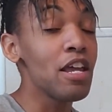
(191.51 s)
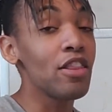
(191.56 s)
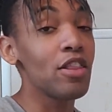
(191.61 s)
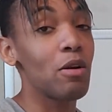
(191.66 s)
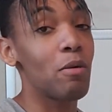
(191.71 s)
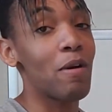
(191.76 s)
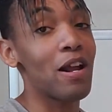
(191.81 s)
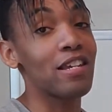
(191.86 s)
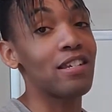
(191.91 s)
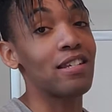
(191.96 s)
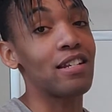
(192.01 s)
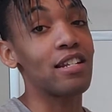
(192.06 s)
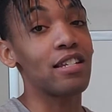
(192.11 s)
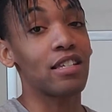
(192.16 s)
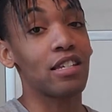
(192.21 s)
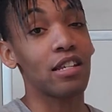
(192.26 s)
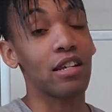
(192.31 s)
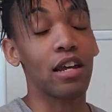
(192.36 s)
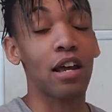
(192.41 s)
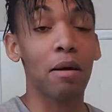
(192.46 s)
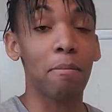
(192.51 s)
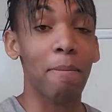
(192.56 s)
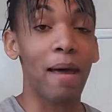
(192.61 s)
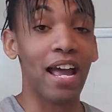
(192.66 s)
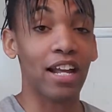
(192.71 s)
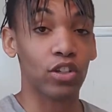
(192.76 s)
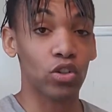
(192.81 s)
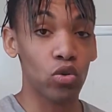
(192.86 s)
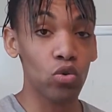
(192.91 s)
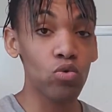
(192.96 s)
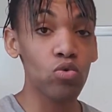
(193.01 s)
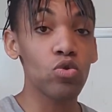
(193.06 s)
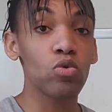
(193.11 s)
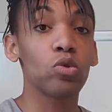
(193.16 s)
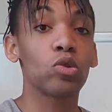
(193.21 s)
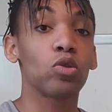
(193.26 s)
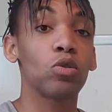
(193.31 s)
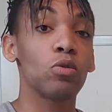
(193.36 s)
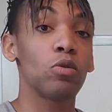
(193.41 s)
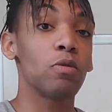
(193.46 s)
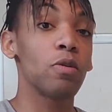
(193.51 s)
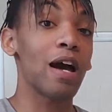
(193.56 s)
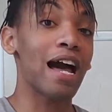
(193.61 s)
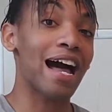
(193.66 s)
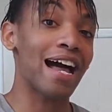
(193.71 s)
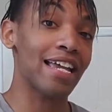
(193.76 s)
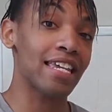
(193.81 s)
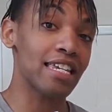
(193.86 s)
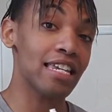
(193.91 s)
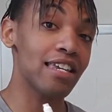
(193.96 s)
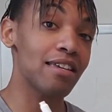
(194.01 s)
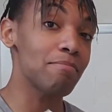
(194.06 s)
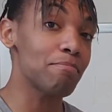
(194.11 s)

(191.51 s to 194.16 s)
the resonance to come back to you to, i.e.